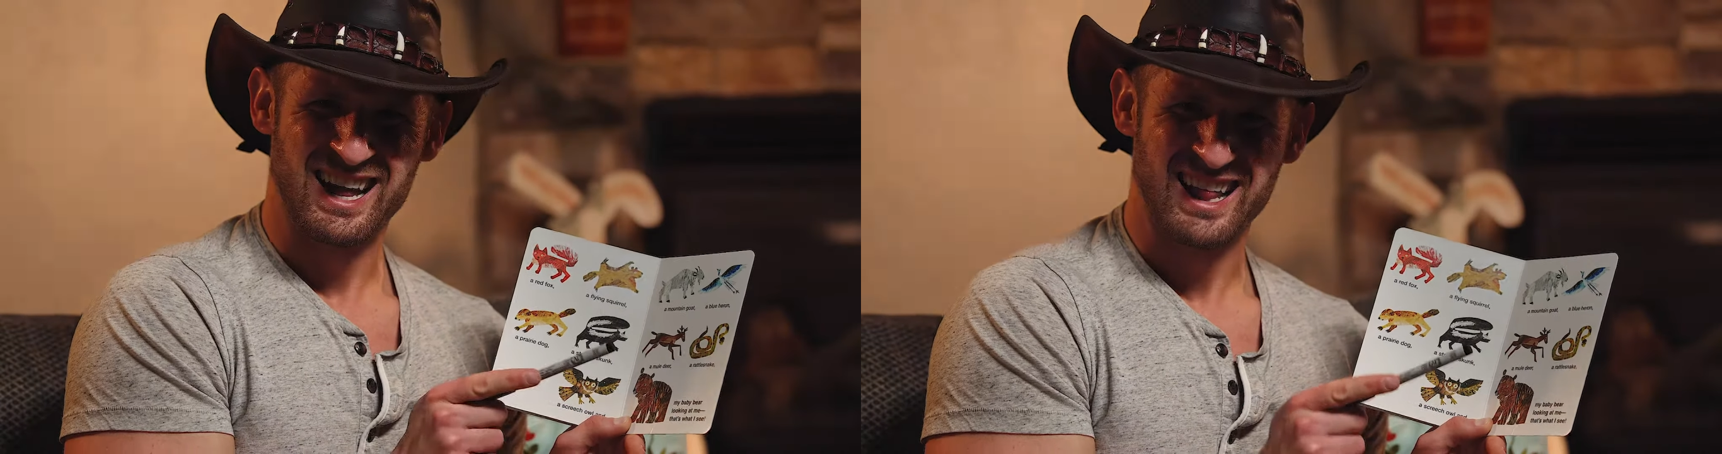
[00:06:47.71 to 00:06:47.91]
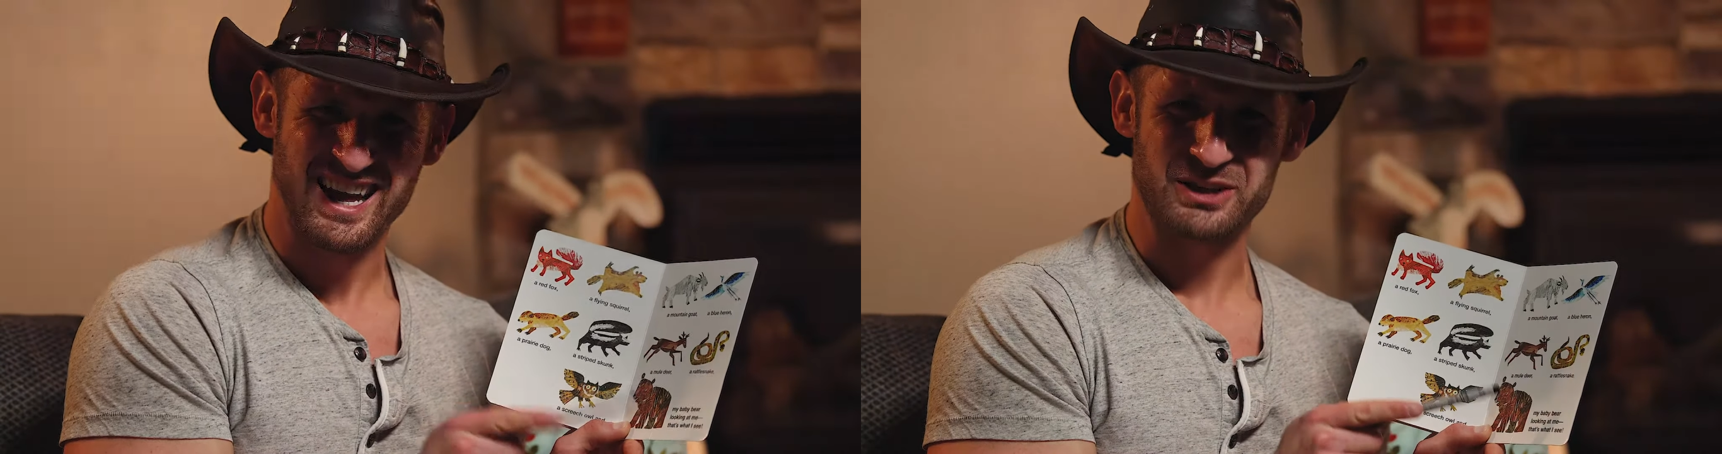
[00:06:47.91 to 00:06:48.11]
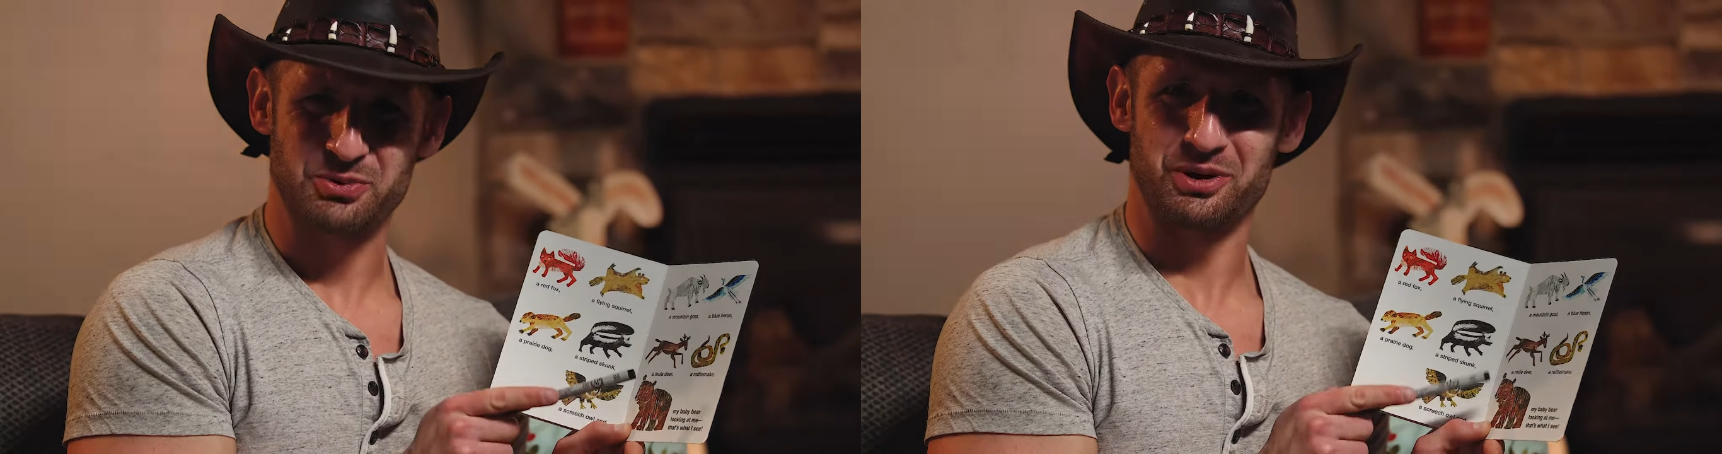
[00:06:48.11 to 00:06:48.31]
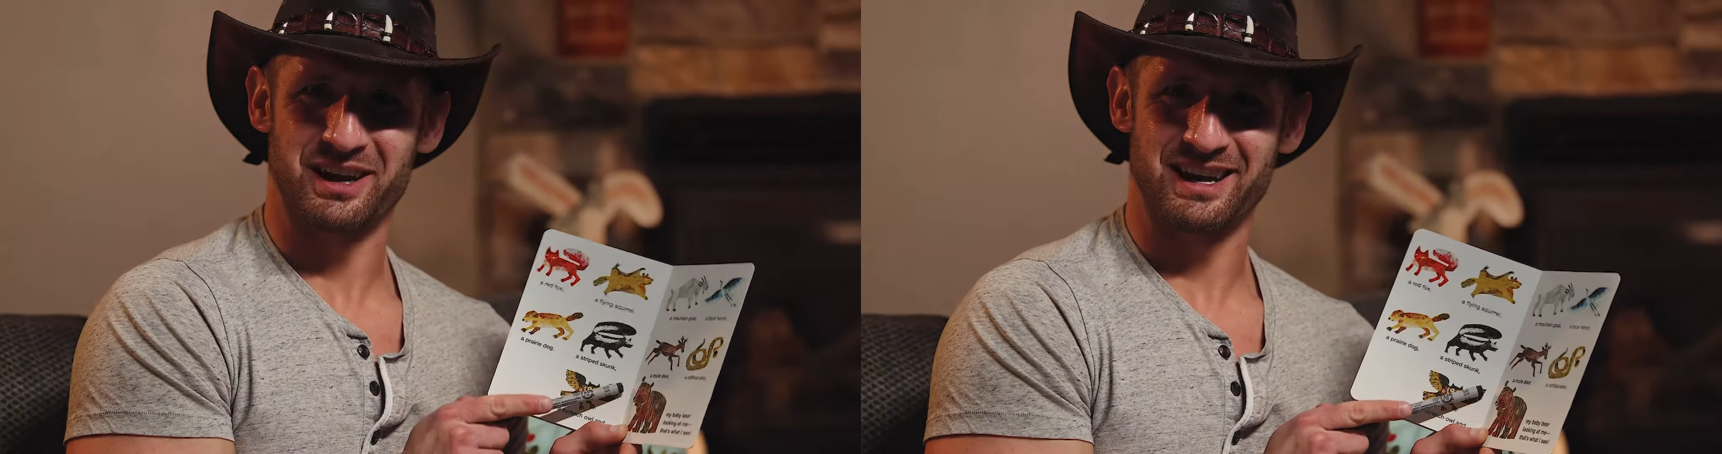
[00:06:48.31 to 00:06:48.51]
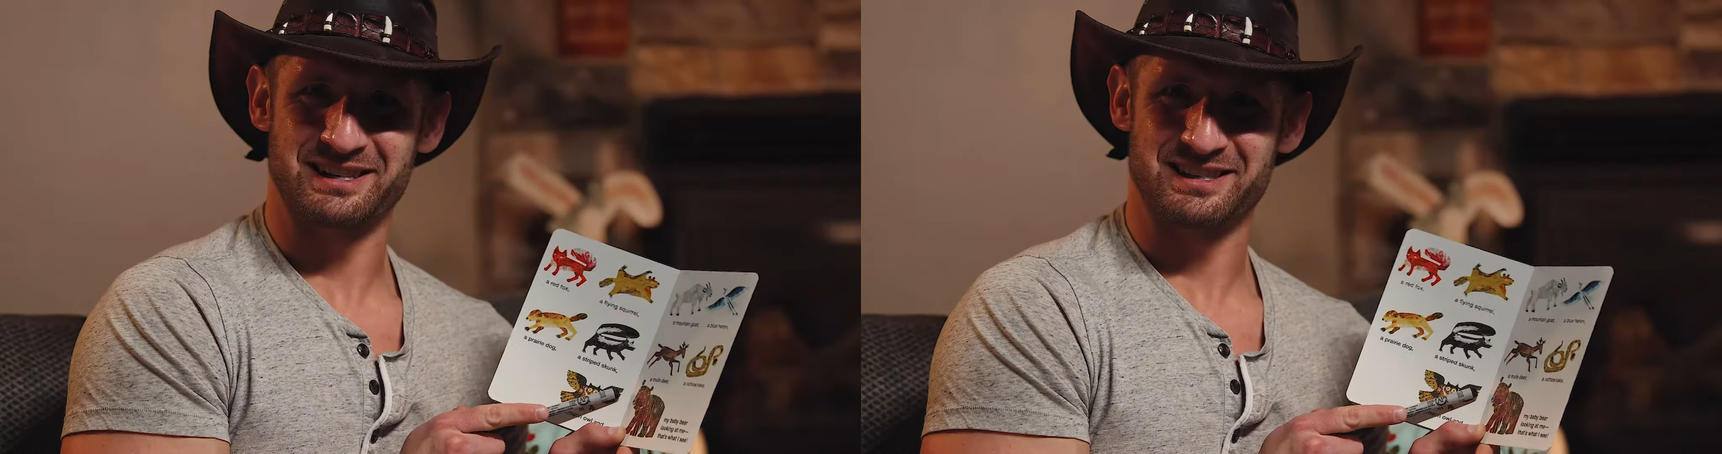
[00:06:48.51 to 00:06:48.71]
That's what
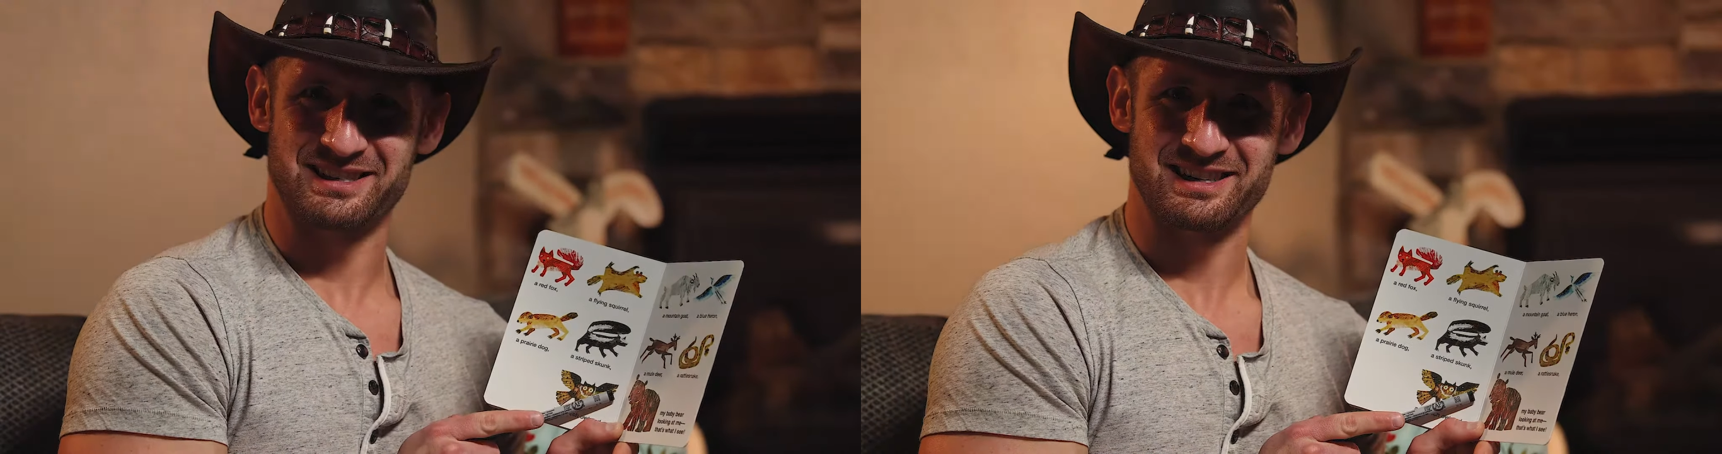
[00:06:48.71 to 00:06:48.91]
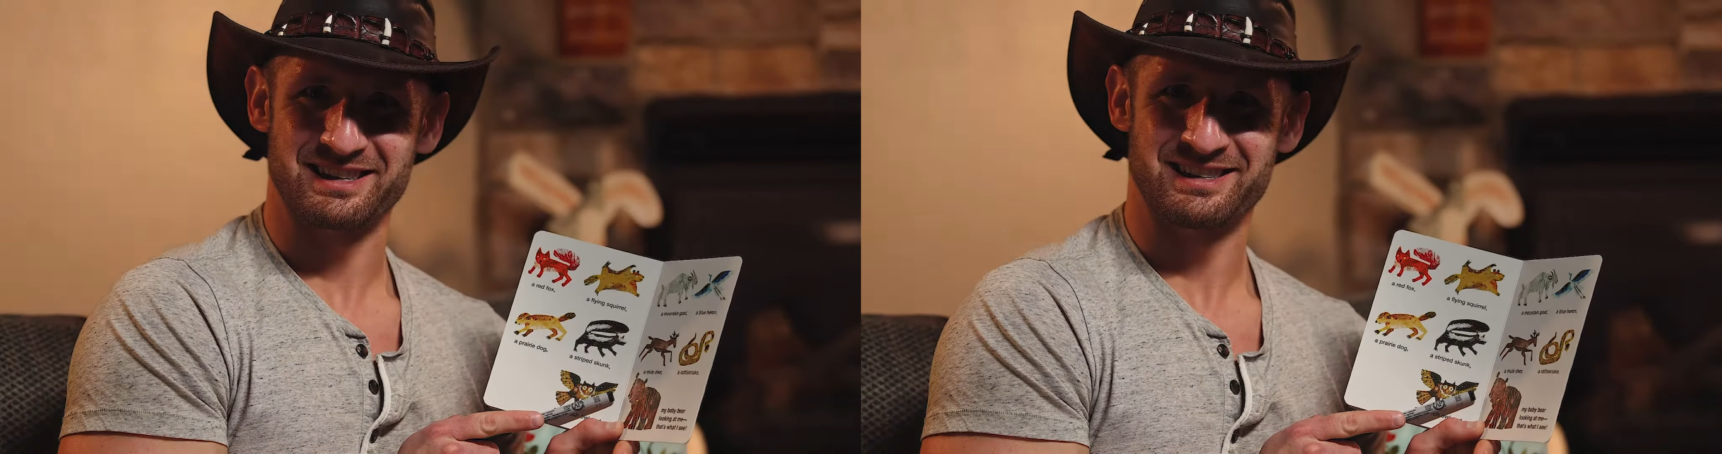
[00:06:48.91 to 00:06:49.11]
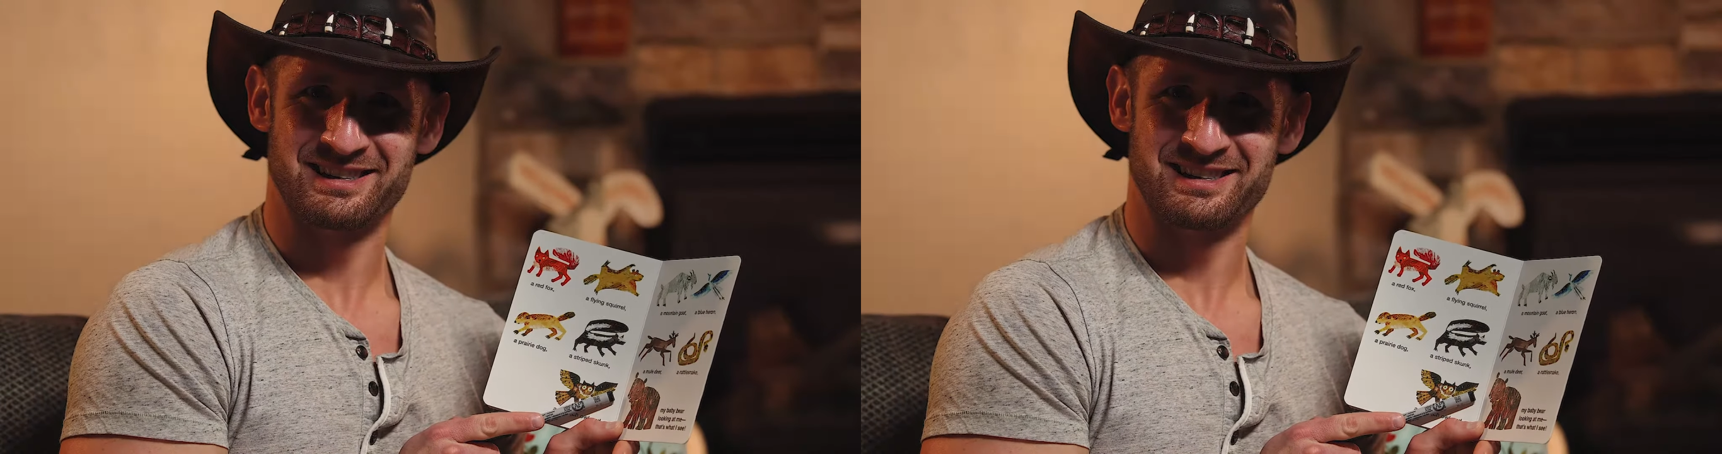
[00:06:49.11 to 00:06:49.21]
I see.